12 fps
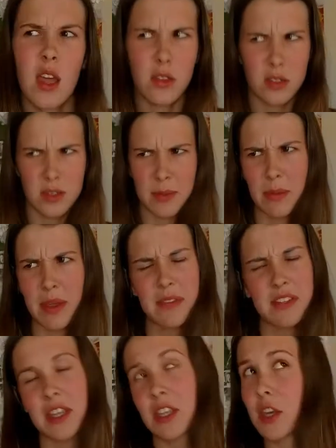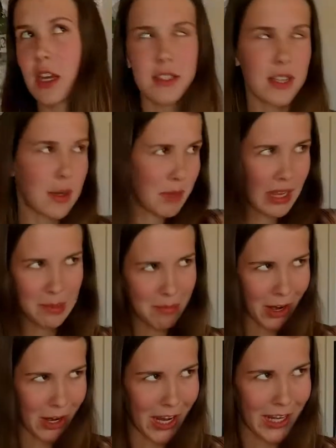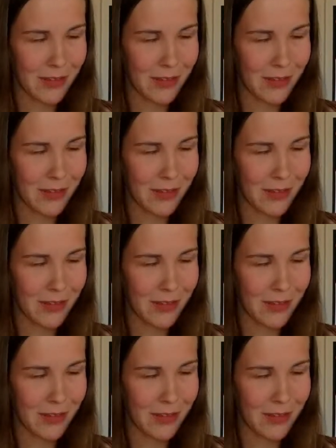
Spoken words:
this is my way of telling you guys that I'm getting married.